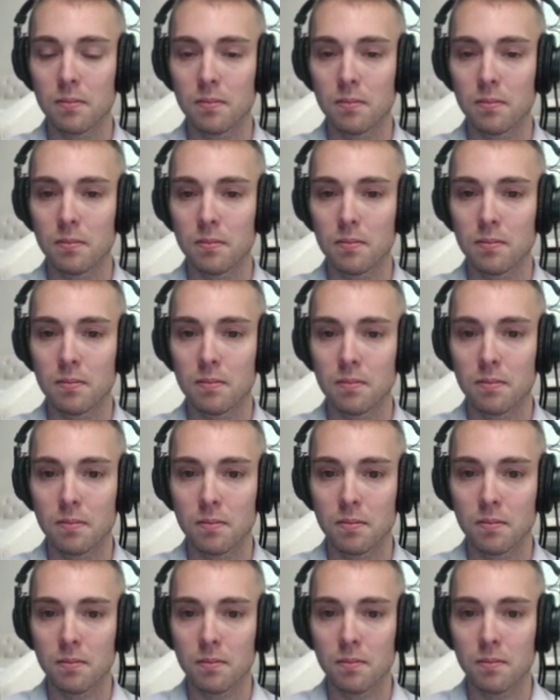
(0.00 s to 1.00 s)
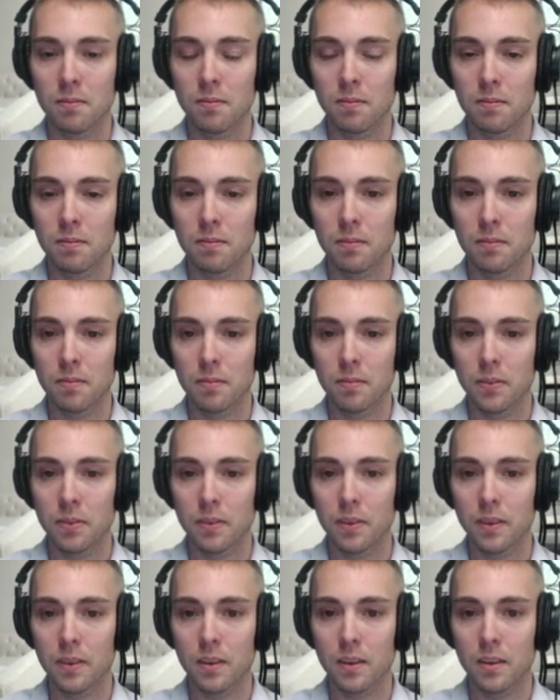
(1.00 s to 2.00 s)

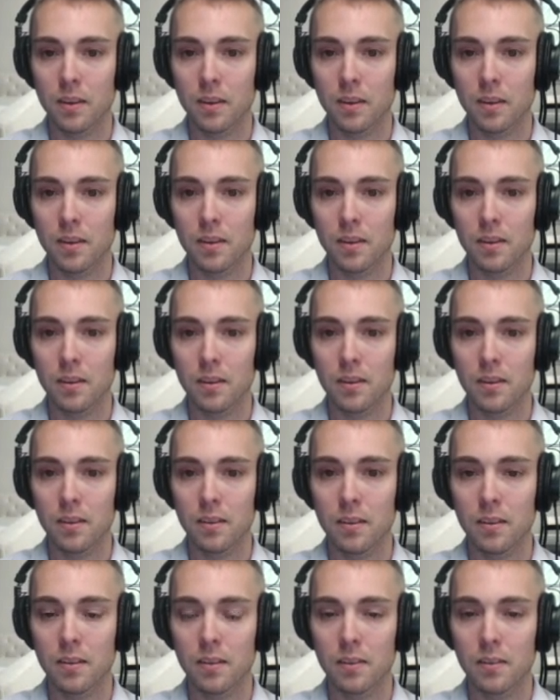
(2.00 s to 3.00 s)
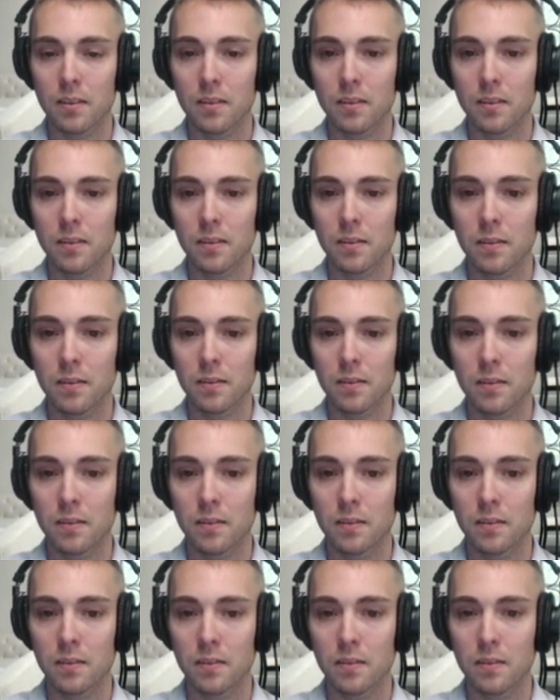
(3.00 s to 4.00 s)

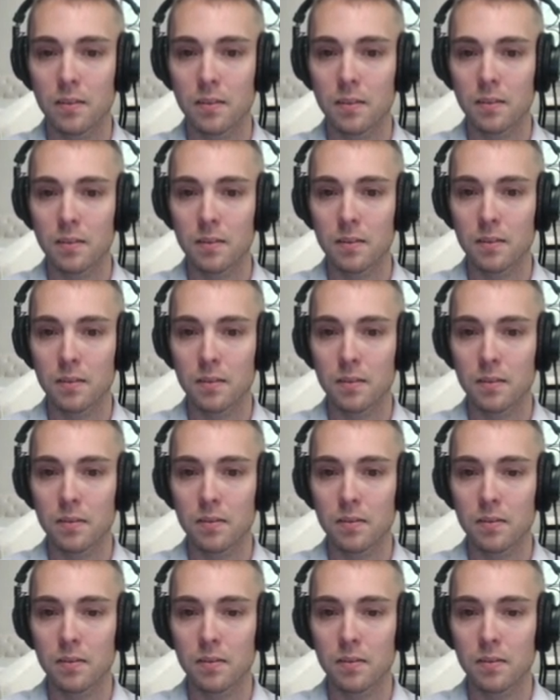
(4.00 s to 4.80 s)
No words are spoken by the person on screen.